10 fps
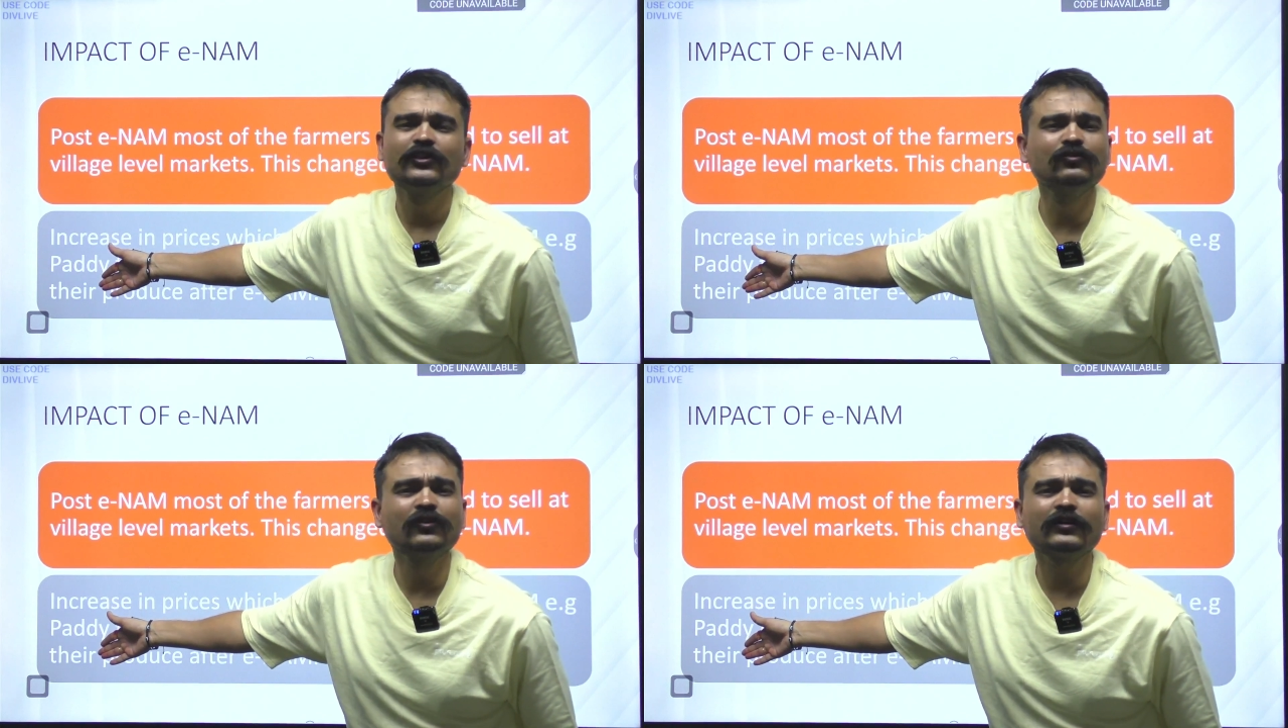
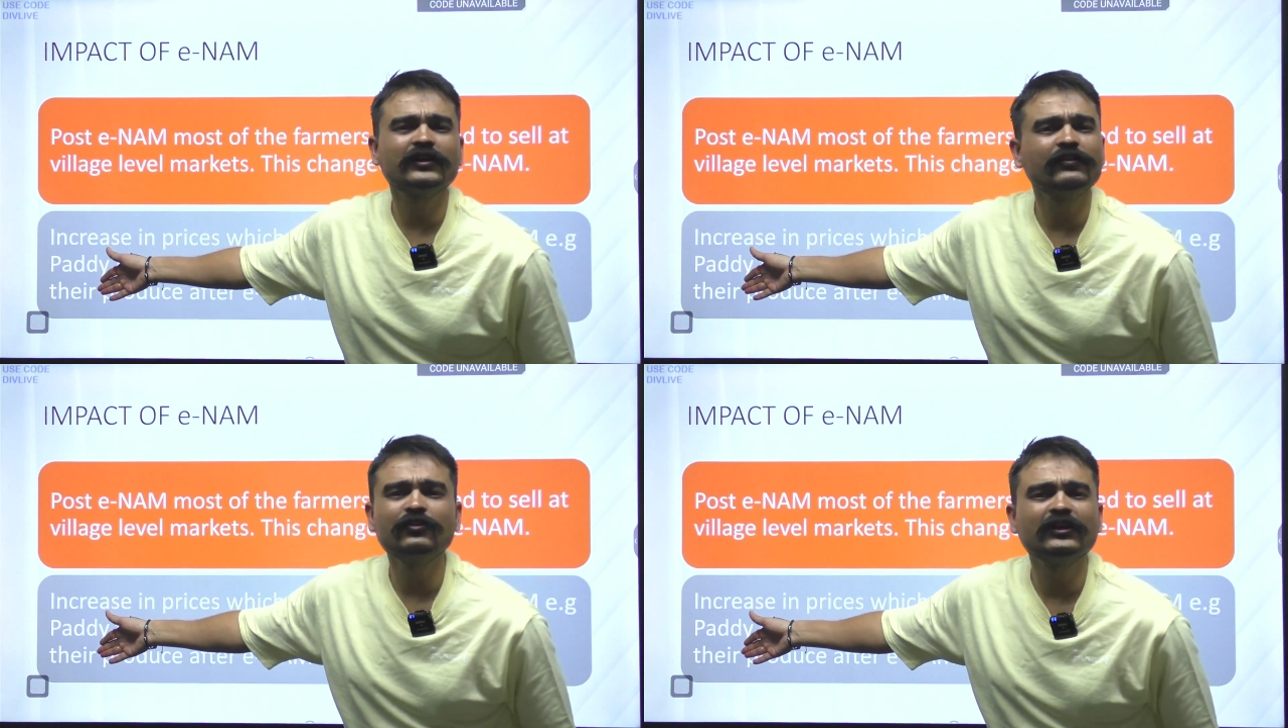do not
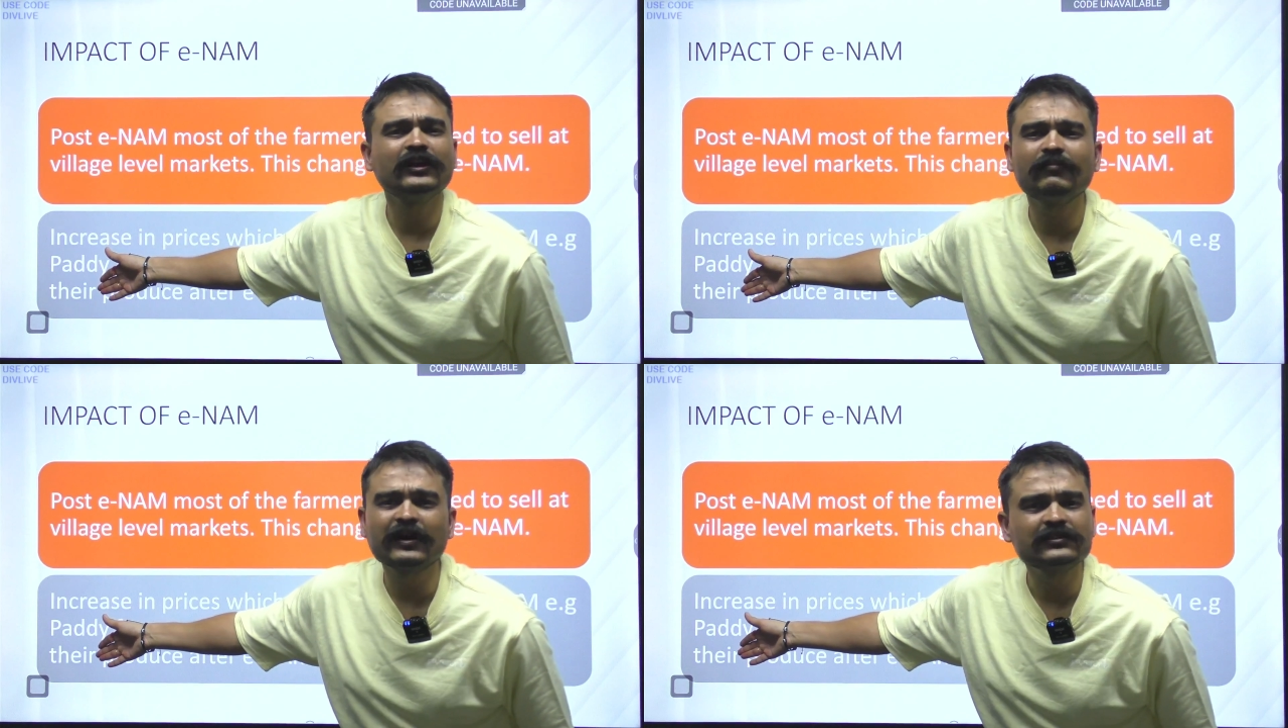give you
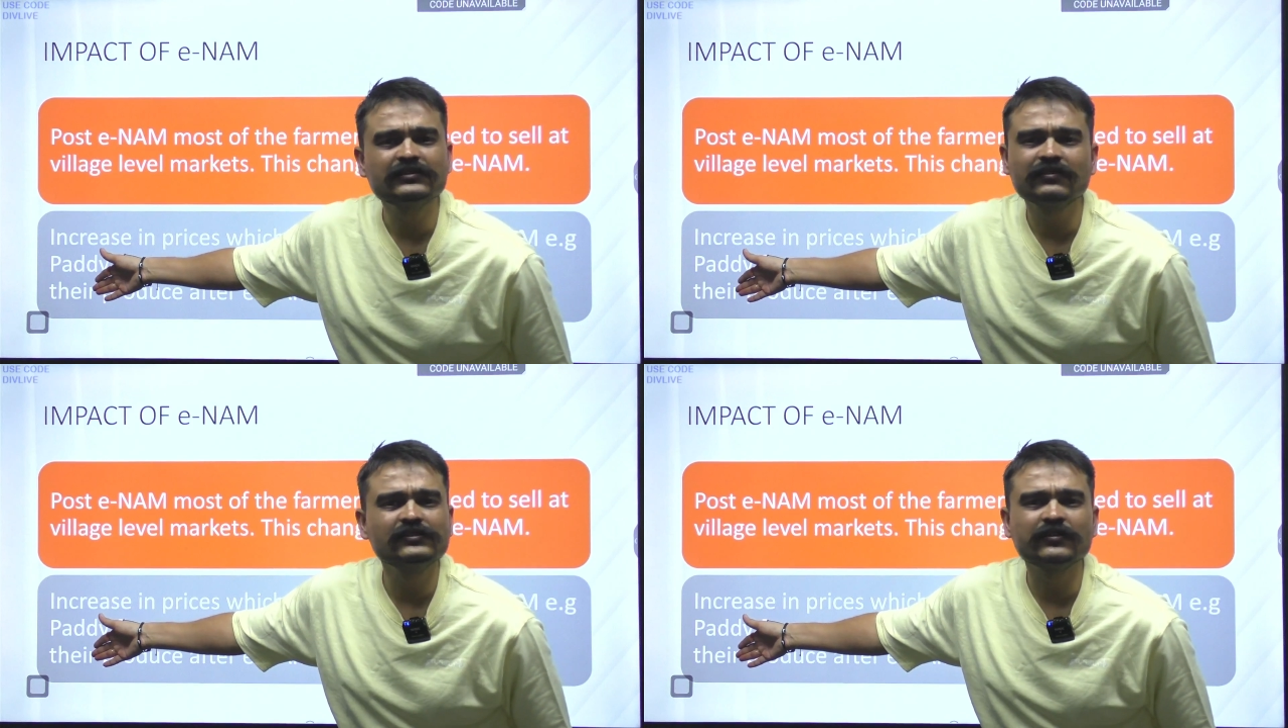any marks
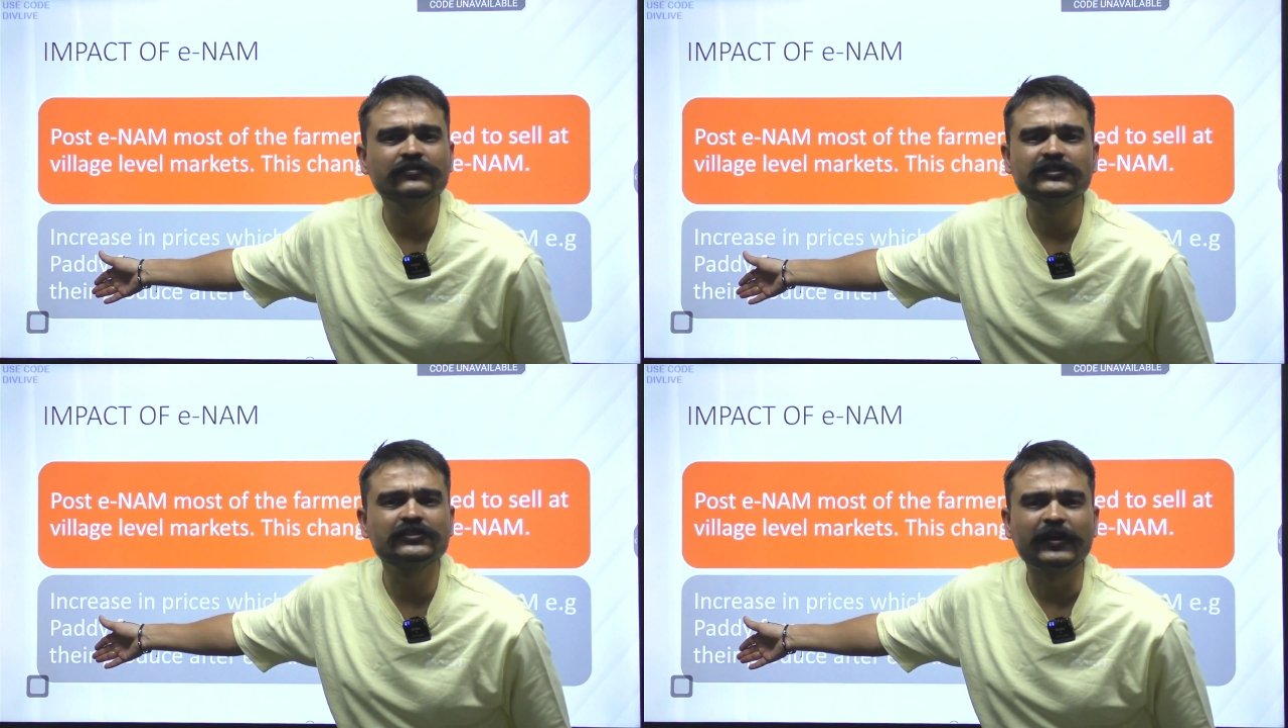in civil
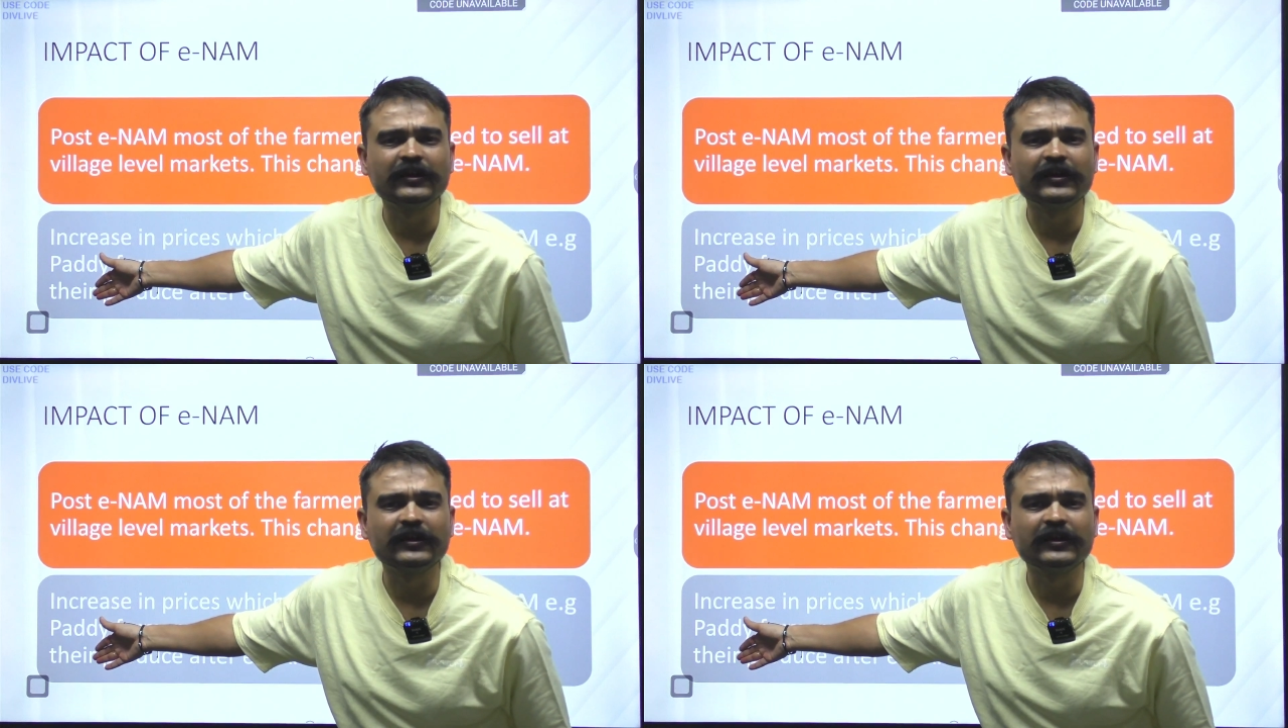services